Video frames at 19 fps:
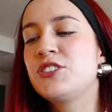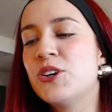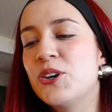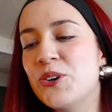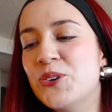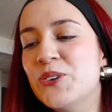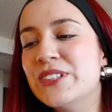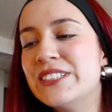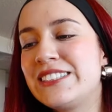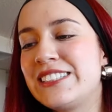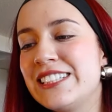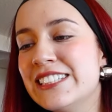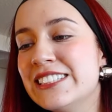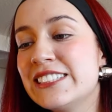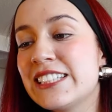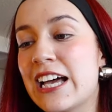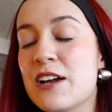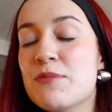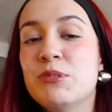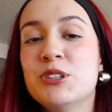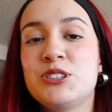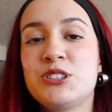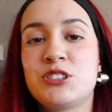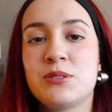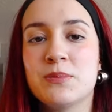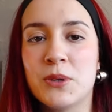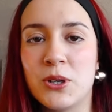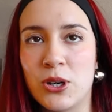So since I'm a
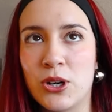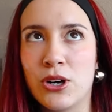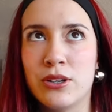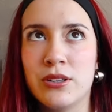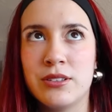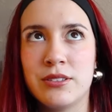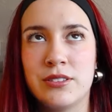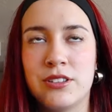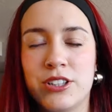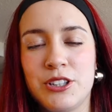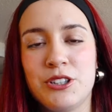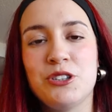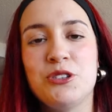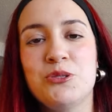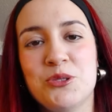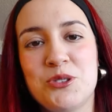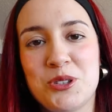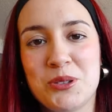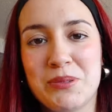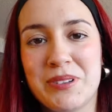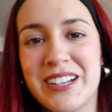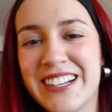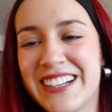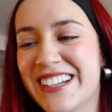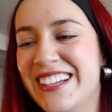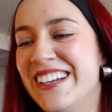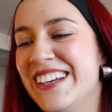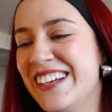small YouTuber,